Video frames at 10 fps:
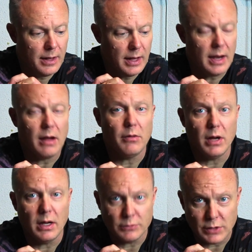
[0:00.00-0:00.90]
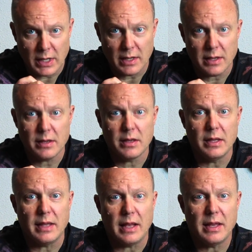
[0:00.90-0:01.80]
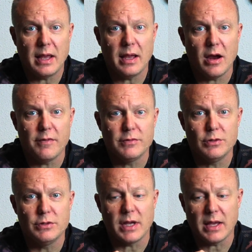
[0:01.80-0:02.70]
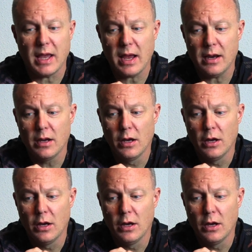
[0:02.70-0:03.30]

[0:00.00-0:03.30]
and I'll try to get that taken care of as soon as I can.